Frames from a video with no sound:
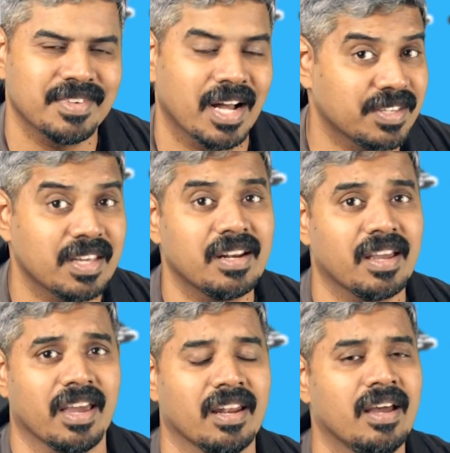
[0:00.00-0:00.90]
I'll say it
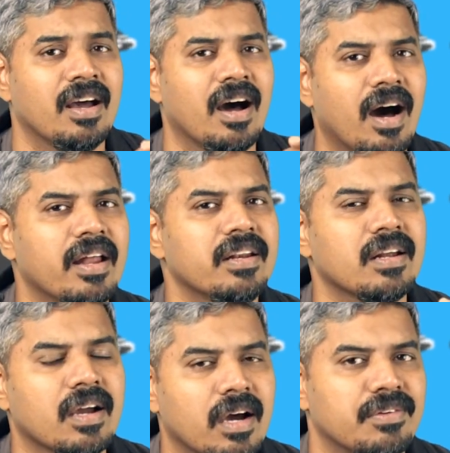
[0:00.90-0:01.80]
again.
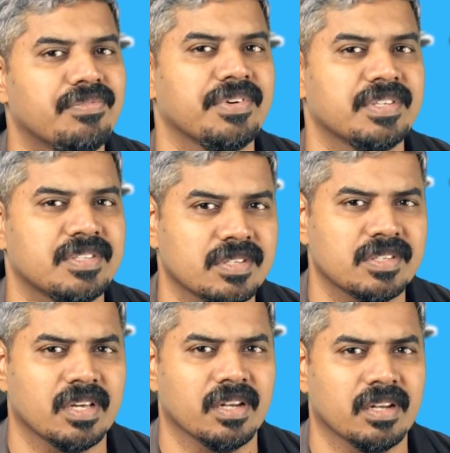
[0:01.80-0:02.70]
Unconfessed
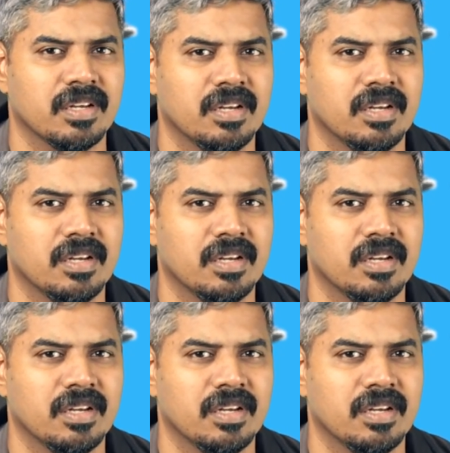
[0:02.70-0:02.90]
sin.